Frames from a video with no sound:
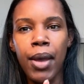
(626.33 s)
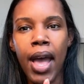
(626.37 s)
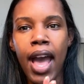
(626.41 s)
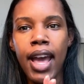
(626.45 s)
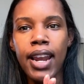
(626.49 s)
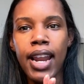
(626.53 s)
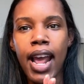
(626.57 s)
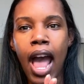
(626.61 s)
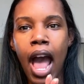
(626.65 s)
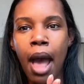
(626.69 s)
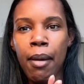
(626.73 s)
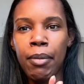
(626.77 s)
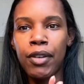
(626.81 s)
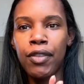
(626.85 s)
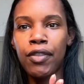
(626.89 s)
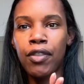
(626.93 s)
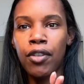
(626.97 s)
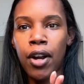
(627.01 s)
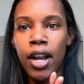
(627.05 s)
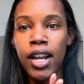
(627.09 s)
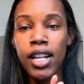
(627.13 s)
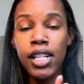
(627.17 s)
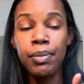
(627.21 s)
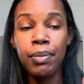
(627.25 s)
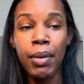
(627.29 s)
habit for
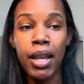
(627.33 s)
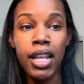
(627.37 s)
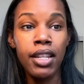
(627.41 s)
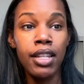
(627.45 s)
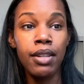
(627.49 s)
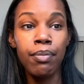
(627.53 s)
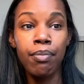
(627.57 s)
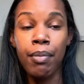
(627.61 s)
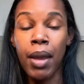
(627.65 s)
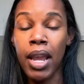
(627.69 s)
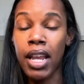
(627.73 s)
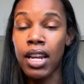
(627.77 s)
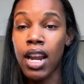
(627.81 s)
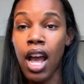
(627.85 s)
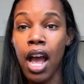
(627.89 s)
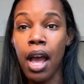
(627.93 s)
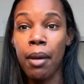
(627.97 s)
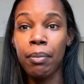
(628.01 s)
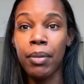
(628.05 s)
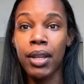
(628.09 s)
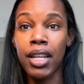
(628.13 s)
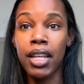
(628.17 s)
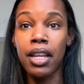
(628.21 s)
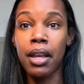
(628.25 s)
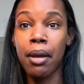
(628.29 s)
us may not
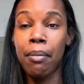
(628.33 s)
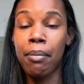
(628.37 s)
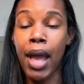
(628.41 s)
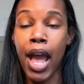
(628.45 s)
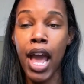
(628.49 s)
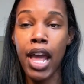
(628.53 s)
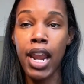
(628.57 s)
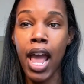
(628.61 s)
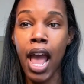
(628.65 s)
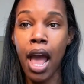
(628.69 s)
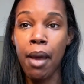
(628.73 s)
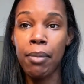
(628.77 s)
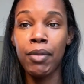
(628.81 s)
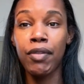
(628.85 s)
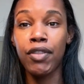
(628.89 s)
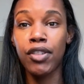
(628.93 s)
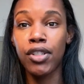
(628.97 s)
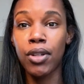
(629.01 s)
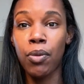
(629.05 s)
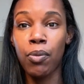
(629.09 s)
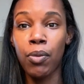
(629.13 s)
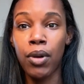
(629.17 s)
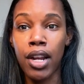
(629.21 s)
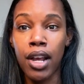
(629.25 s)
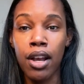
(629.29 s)
be a bad habit for
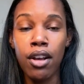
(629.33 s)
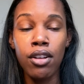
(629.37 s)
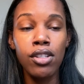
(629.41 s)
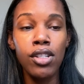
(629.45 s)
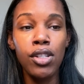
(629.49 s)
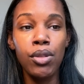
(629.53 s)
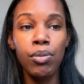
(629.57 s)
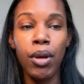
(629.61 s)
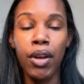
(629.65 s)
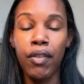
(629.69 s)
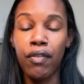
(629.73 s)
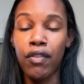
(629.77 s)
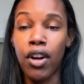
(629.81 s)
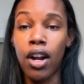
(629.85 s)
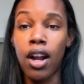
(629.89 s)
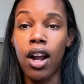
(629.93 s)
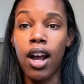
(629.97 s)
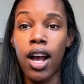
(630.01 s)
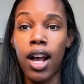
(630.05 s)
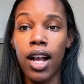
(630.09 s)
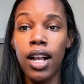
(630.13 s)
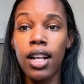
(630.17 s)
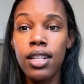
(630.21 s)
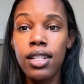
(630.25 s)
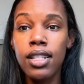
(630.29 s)
someone else, but for
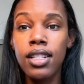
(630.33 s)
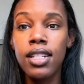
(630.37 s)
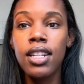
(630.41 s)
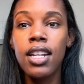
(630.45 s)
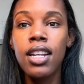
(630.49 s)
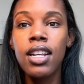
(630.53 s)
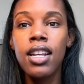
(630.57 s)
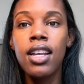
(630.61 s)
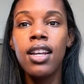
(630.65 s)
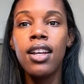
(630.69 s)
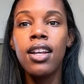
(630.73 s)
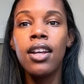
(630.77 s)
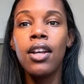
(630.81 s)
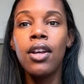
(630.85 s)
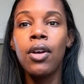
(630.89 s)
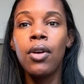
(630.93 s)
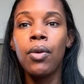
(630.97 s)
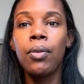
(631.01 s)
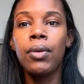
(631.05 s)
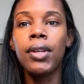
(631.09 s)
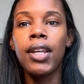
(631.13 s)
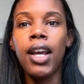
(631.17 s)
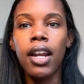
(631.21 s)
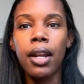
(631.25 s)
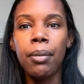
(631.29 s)
us,
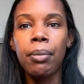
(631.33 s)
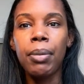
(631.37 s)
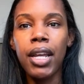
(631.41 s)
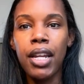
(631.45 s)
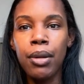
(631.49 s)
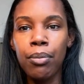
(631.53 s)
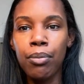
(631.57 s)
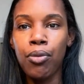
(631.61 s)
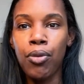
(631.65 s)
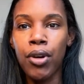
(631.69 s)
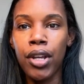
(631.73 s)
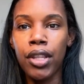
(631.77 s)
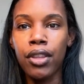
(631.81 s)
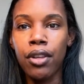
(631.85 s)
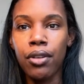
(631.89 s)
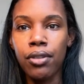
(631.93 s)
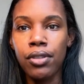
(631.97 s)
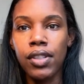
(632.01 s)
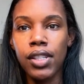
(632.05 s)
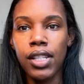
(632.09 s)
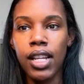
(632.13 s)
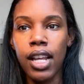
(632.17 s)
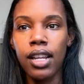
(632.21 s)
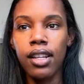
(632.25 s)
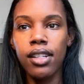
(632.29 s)
we got to pinpoint those
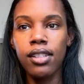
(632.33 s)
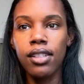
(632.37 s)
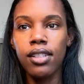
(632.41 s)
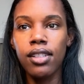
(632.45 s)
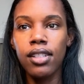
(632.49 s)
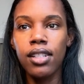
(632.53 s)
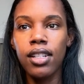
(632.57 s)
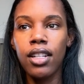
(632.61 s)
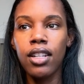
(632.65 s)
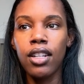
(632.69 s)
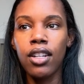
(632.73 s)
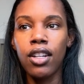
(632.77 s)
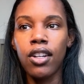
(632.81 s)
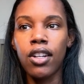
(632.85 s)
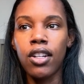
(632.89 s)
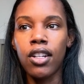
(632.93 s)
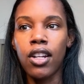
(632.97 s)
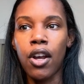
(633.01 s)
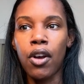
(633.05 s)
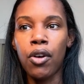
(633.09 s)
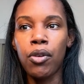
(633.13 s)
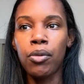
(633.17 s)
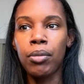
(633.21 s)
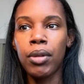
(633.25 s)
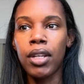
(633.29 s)
things,
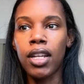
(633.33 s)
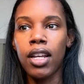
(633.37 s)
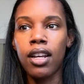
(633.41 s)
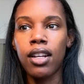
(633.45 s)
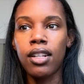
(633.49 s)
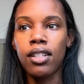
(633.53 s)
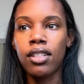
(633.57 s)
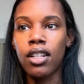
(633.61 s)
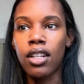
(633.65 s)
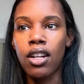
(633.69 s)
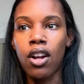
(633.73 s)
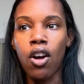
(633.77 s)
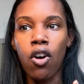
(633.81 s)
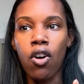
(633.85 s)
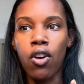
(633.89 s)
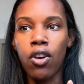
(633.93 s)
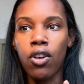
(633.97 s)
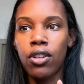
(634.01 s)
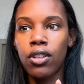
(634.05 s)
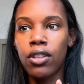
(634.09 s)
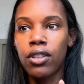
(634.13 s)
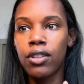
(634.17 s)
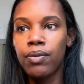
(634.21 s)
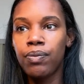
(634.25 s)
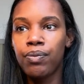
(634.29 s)
because it
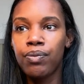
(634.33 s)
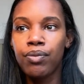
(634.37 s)
all